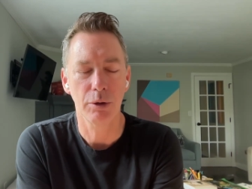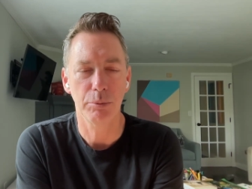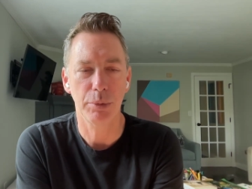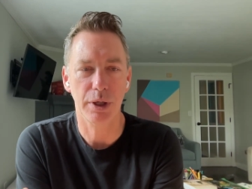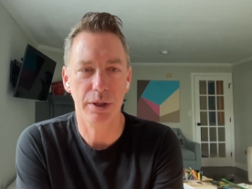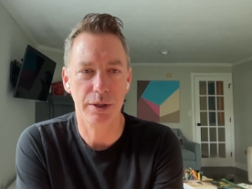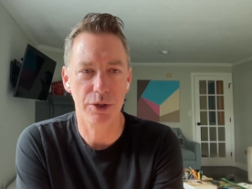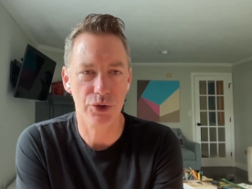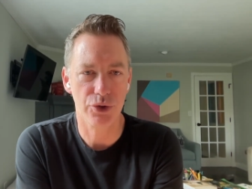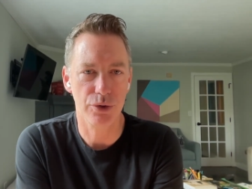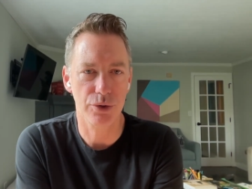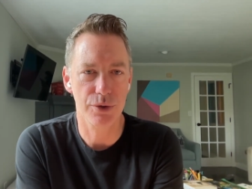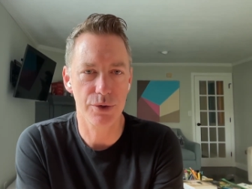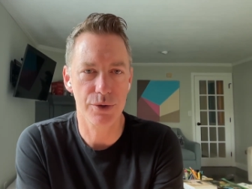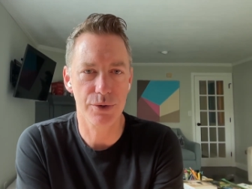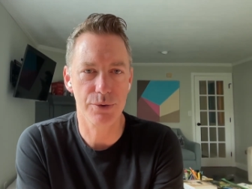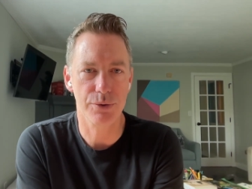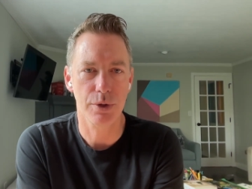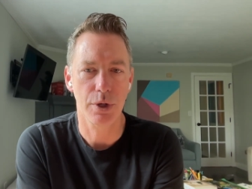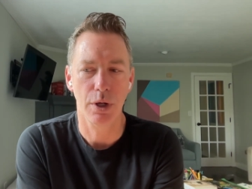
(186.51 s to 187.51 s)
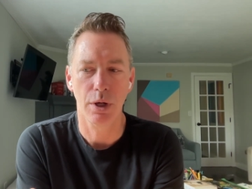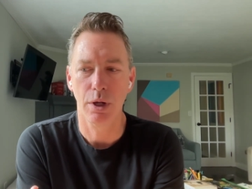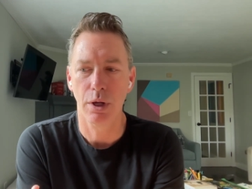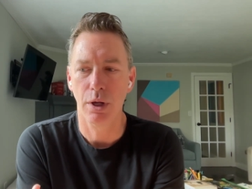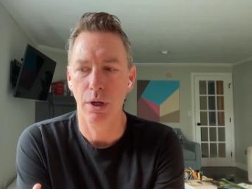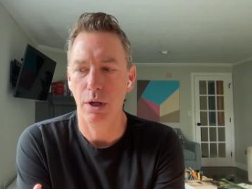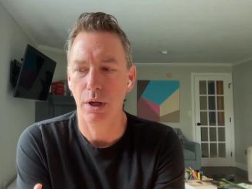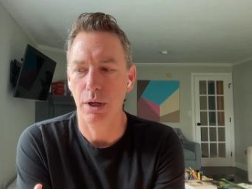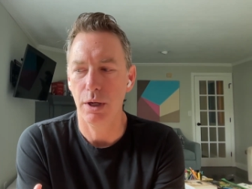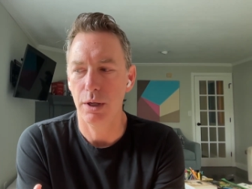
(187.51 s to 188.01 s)
Practitioners
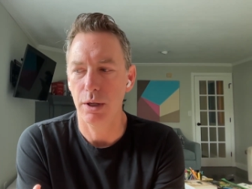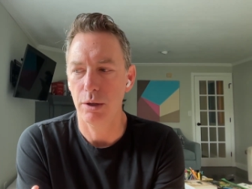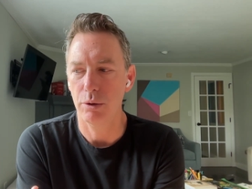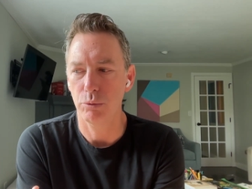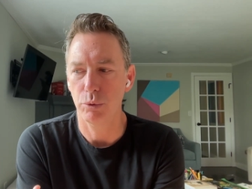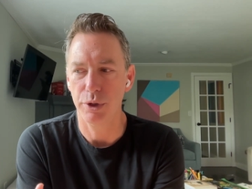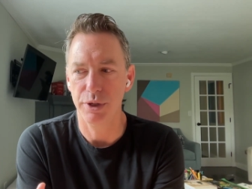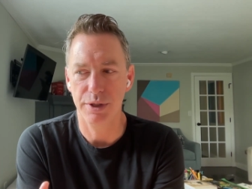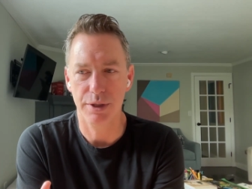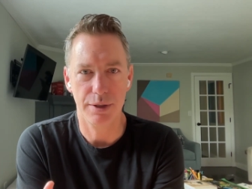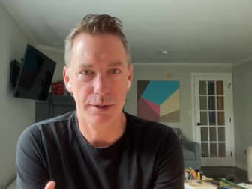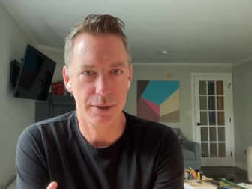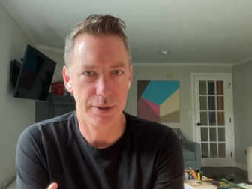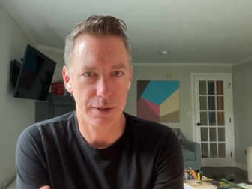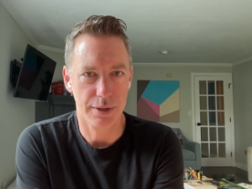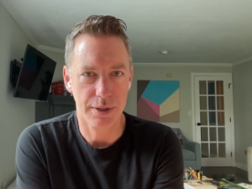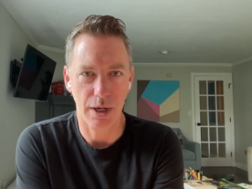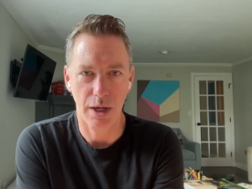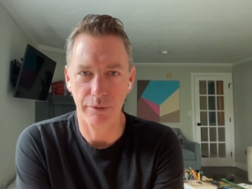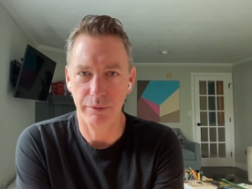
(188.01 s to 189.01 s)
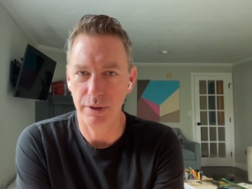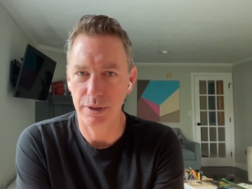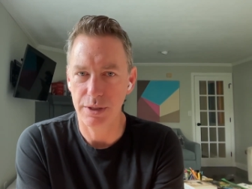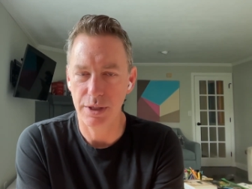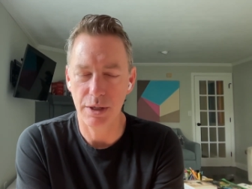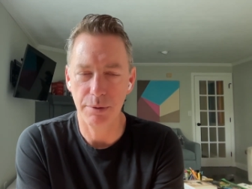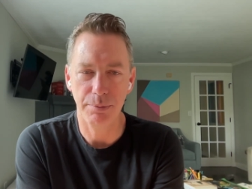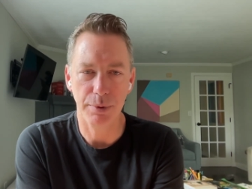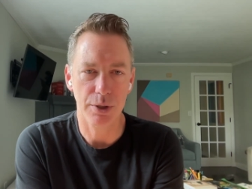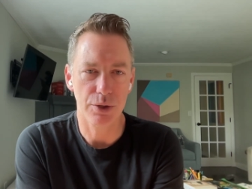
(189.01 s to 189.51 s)
uh, would diving
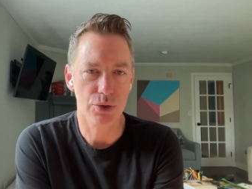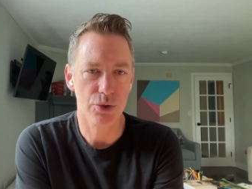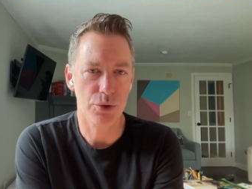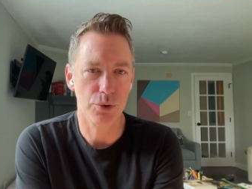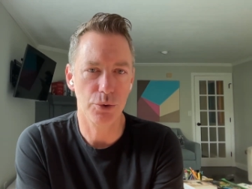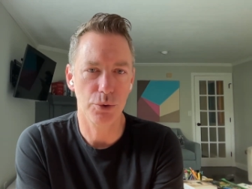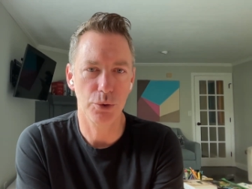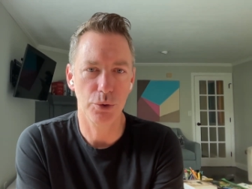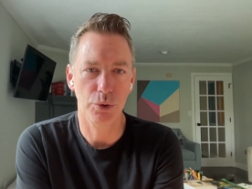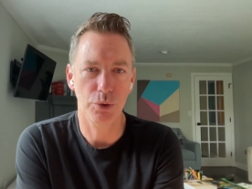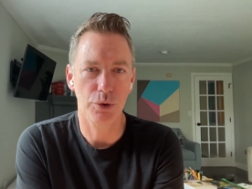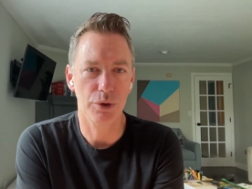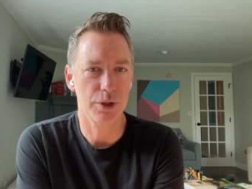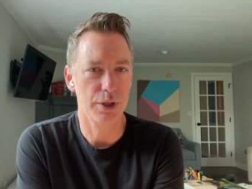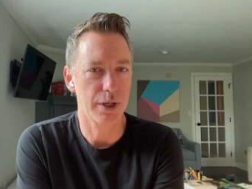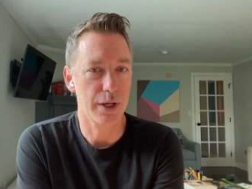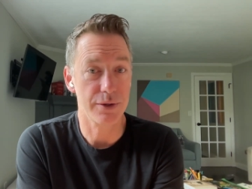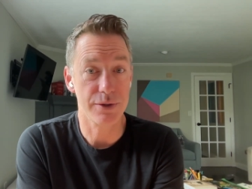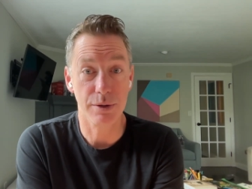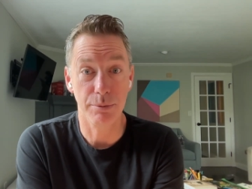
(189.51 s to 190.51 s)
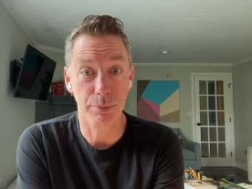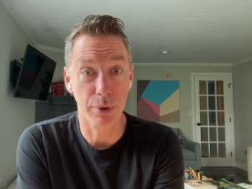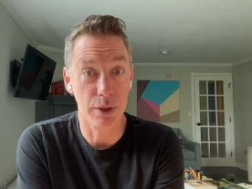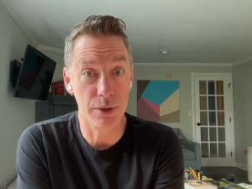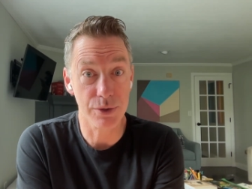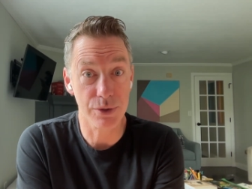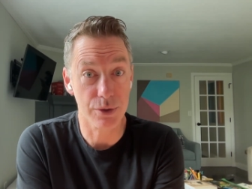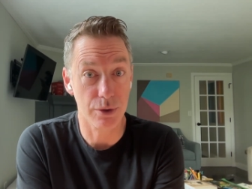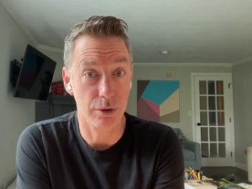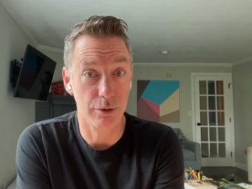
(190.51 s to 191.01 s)
deep into the nuts and
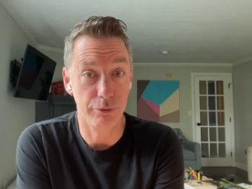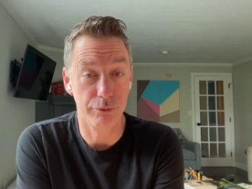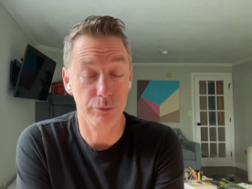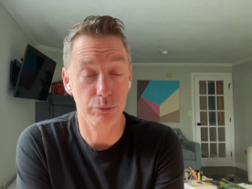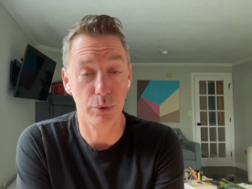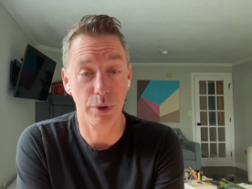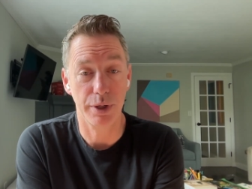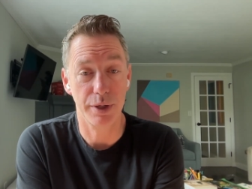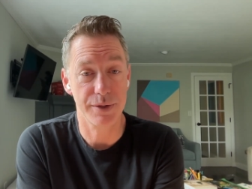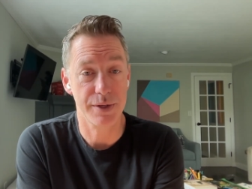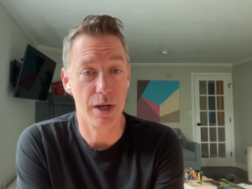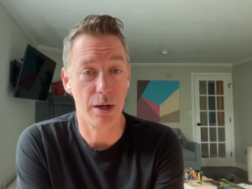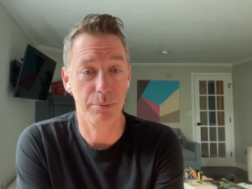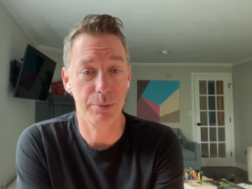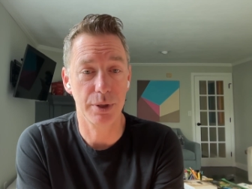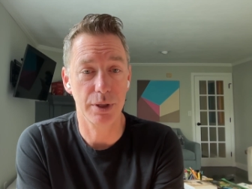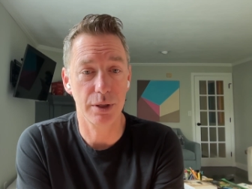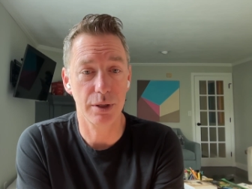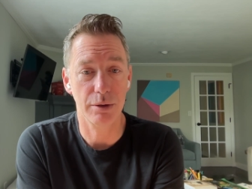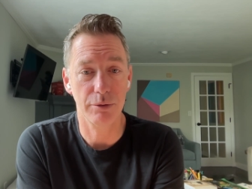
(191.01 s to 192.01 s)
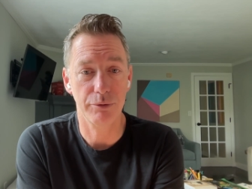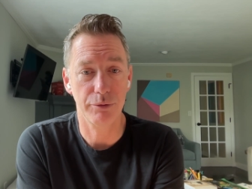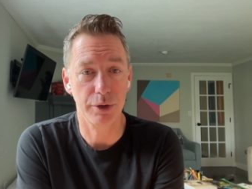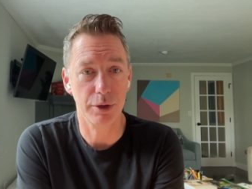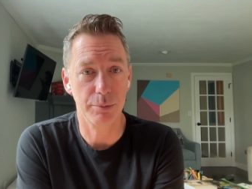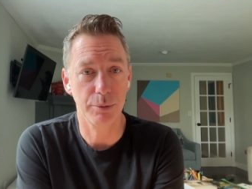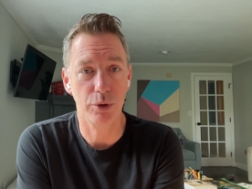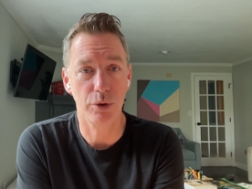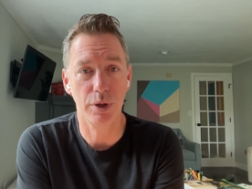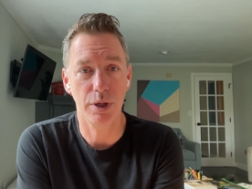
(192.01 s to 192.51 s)
bolts of what is happening in
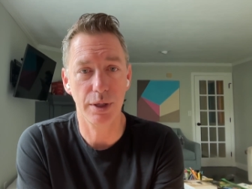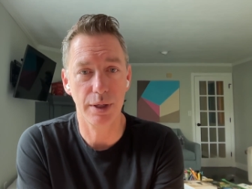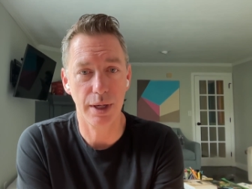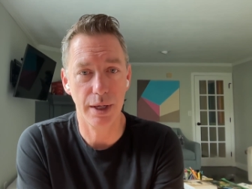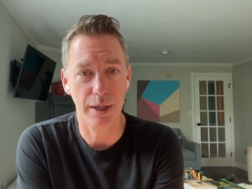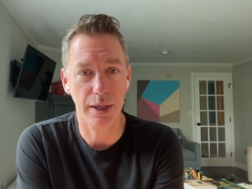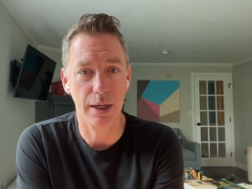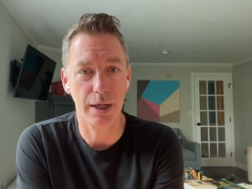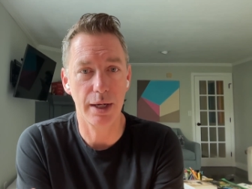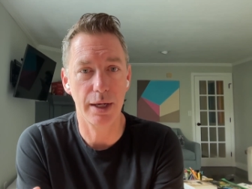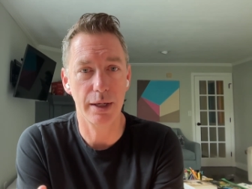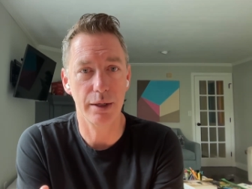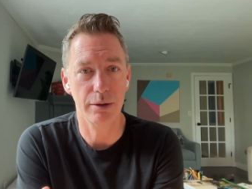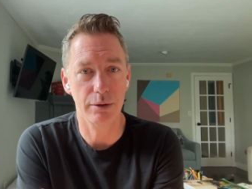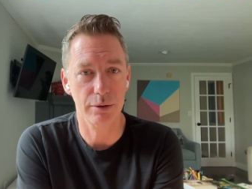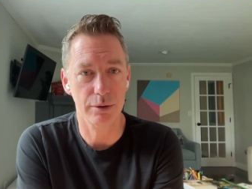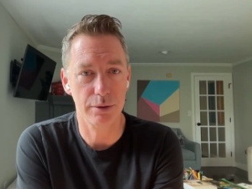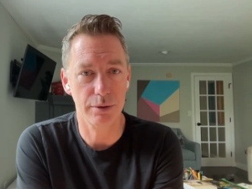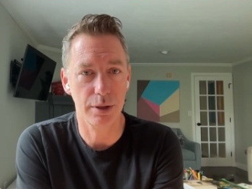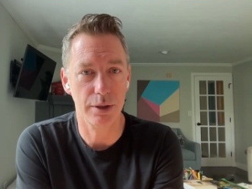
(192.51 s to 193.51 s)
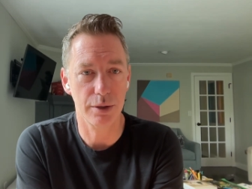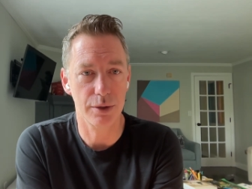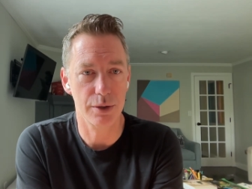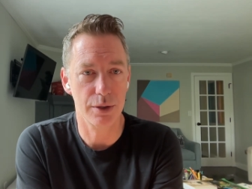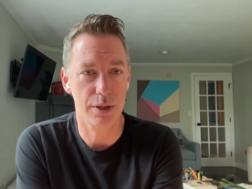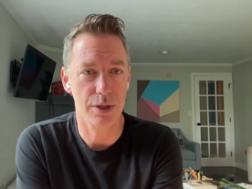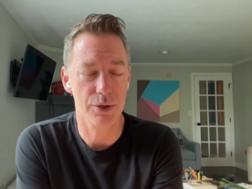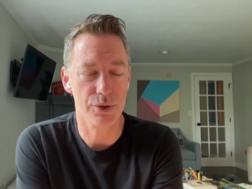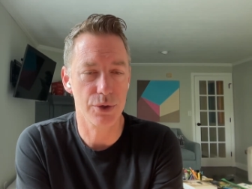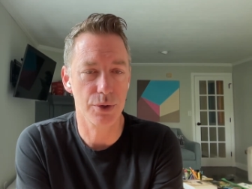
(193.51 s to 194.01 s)
Figma and AI and, and
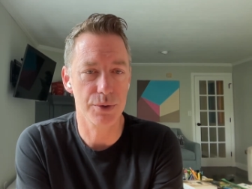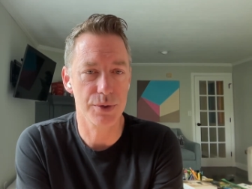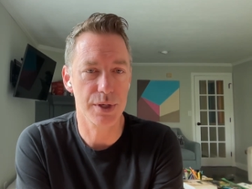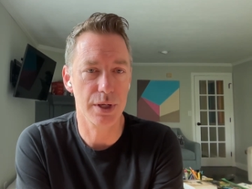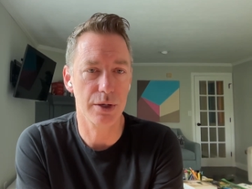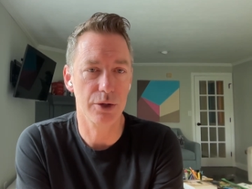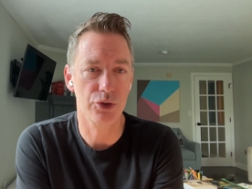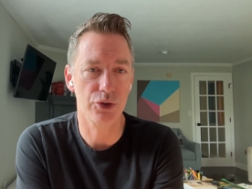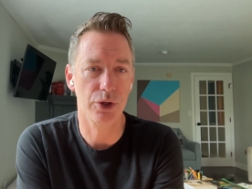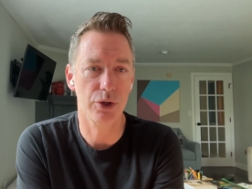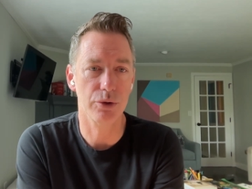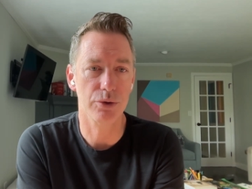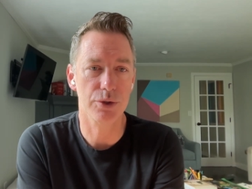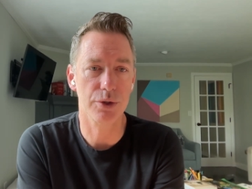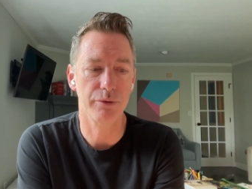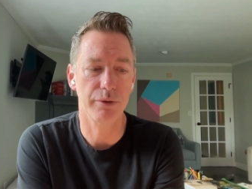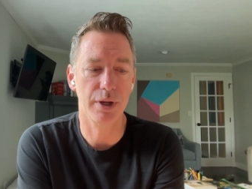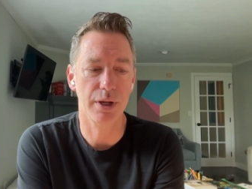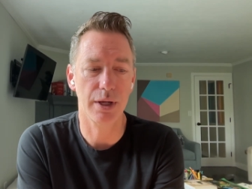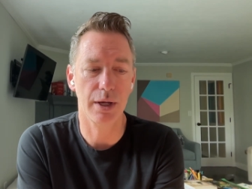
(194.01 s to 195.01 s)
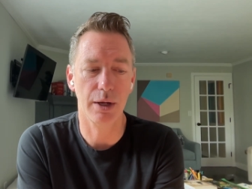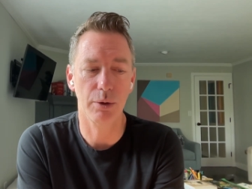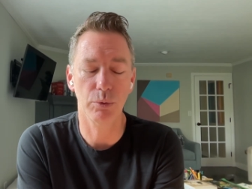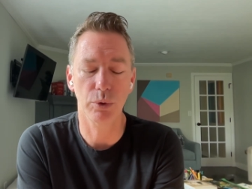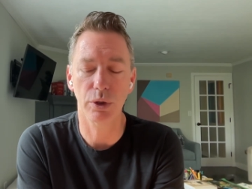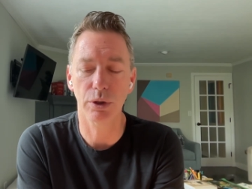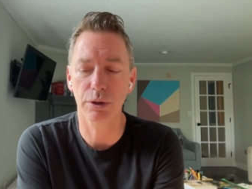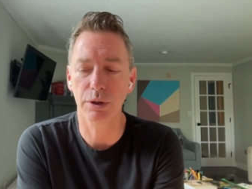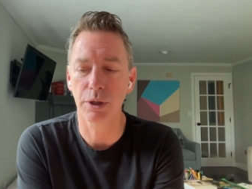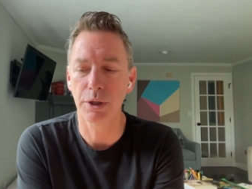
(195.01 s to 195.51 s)
the associated generative AI
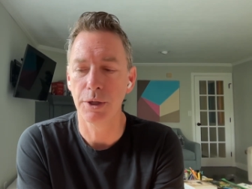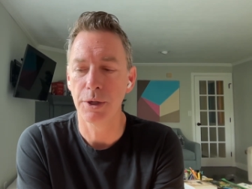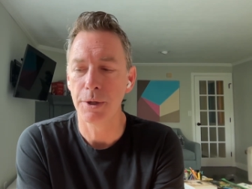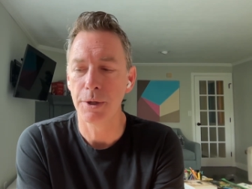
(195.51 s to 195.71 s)
world.